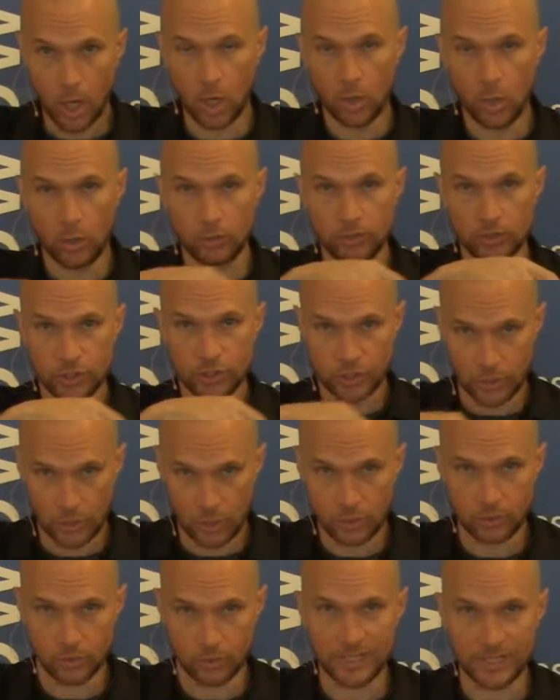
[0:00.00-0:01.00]
own
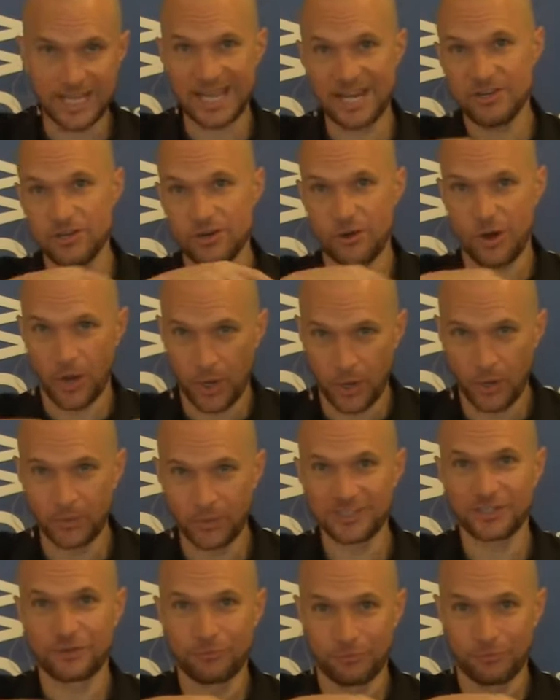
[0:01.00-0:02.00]
circle, in your
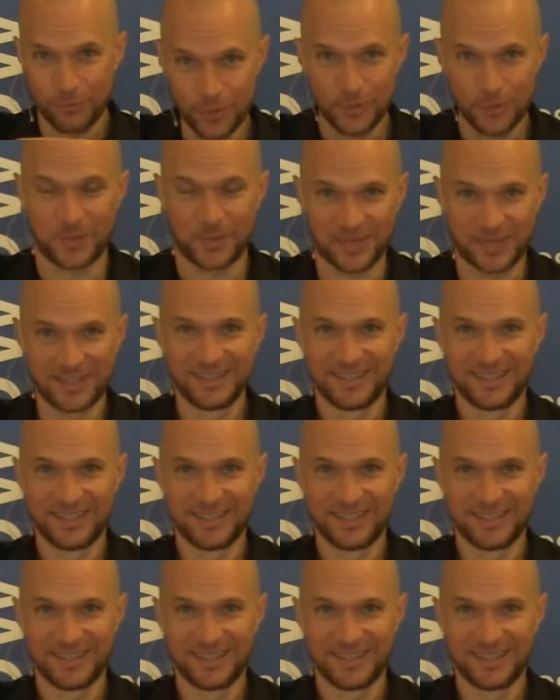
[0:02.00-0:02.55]
own group,